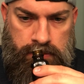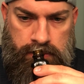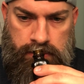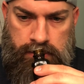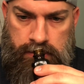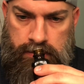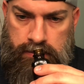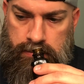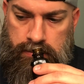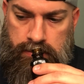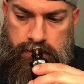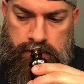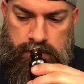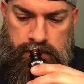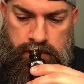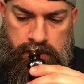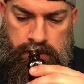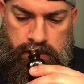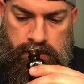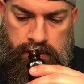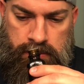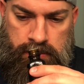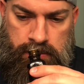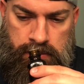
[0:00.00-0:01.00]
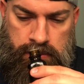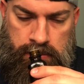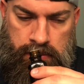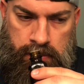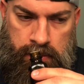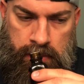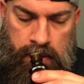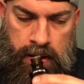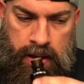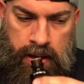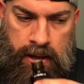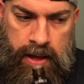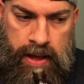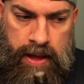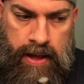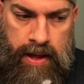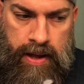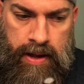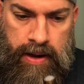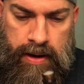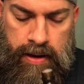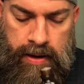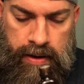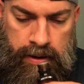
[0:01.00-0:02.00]

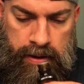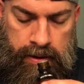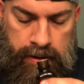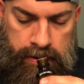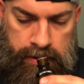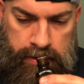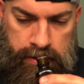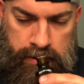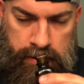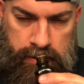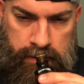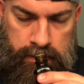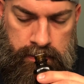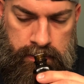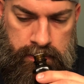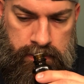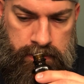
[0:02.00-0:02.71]
(silence)